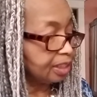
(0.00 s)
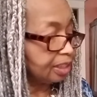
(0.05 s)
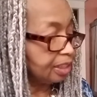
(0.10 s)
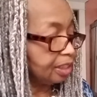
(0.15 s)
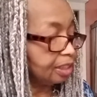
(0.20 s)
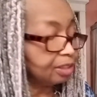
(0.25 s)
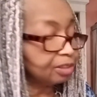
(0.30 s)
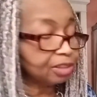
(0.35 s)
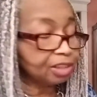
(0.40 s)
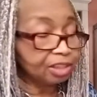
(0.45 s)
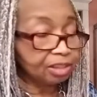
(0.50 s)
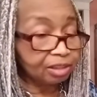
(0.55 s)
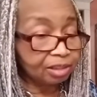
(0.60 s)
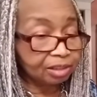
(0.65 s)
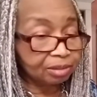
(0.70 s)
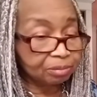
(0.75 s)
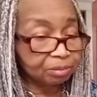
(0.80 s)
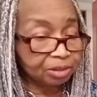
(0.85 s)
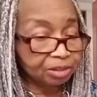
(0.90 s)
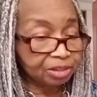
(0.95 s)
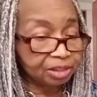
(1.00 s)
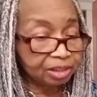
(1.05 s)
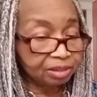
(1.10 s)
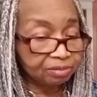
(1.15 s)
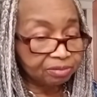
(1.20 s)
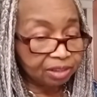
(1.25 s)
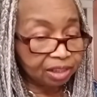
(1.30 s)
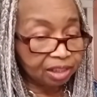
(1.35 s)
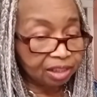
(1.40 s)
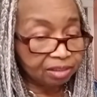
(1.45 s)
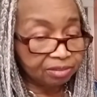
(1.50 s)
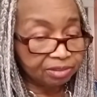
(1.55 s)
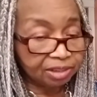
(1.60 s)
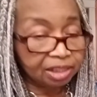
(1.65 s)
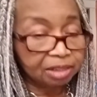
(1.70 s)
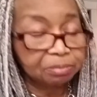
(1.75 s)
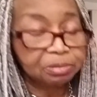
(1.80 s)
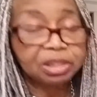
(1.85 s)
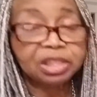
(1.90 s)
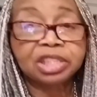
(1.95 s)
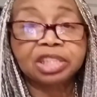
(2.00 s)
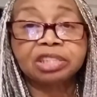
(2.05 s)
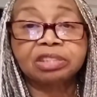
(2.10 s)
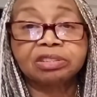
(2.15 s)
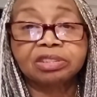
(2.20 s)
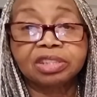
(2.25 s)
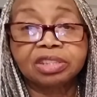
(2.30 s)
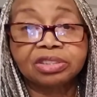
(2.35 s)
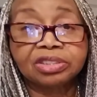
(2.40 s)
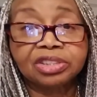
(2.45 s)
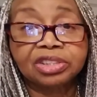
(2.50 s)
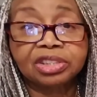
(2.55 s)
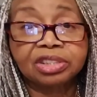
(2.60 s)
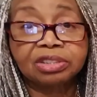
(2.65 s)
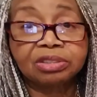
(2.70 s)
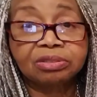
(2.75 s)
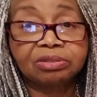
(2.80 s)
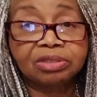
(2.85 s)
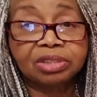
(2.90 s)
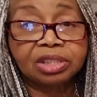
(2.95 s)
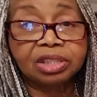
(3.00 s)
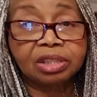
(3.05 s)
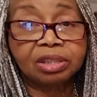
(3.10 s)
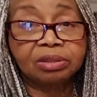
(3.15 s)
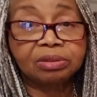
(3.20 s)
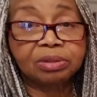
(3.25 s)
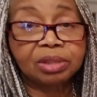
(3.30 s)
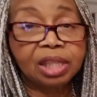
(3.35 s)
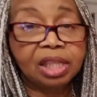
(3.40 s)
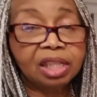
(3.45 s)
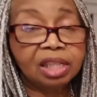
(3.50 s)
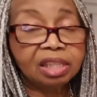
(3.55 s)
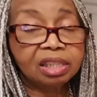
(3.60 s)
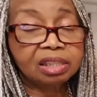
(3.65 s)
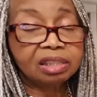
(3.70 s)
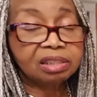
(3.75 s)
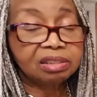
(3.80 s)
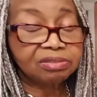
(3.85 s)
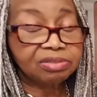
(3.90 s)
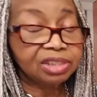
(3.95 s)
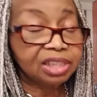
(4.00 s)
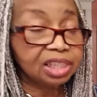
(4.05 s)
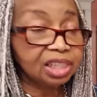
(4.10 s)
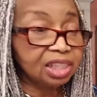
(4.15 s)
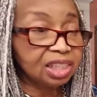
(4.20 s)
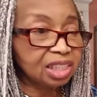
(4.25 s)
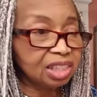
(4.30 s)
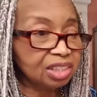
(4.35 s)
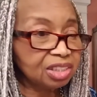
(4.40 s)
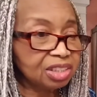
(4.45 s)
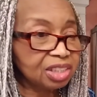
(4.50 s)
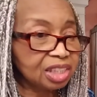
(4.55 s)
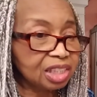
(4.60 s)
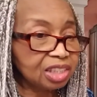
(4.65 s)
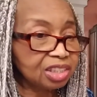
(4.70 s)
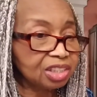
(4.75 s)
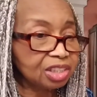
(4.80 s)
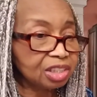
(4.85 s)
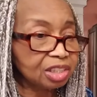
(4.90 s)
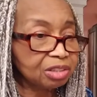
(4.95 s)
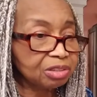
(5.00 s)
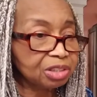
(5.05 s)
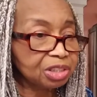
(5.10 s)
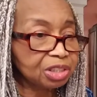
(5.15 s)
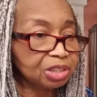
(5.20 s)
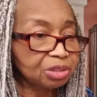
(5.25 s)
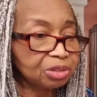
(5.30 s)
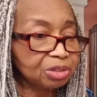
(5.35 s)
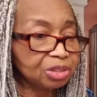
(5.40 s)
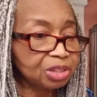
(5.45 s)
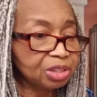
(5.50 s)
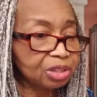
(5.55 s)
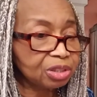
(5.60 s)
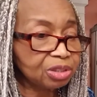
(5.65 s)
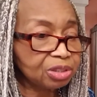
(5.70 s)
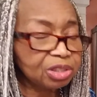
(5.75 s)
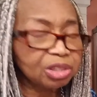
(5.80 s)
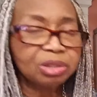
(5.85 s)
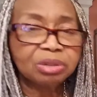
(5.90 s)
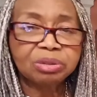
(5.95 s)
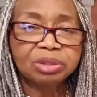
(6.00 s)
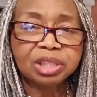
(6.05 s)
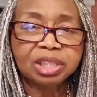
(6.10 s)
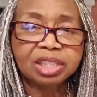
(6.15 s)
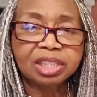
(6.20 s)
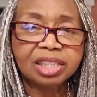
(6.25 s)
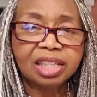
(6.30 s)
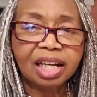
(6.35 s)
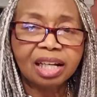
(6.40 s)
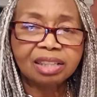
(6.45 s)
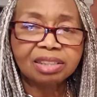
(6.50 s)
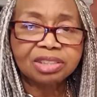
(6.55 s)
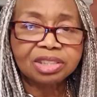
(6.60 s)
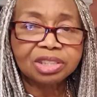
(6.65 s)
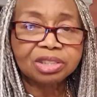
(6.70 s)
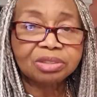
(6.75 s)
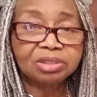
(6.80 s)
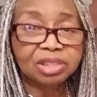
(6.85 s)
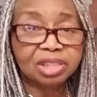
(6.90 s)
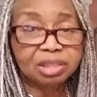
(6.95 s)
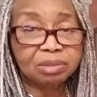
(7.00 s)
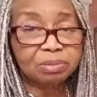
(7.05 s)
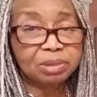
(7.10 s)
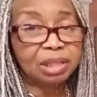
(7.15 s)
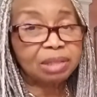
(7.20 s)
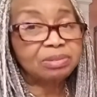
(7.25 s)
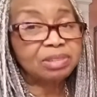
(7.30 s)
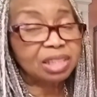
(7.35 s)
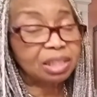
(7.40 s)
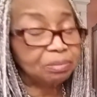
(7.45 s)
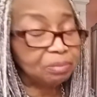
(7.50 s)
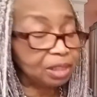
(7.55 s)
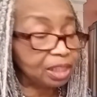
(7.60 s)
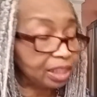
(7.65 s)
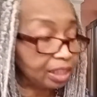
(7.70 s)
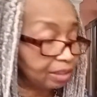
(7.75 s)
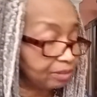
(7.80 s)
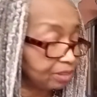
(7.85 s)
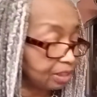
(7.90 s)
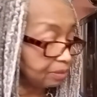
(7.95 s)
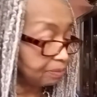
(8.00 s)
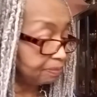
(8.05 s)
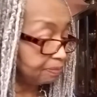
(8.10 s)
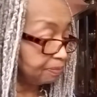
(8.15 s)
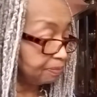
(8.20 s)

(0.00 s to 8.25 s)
the artwork involved and the materials used. So look for these in your stationery stores, also in your dollar stores. Sometimes they may have them.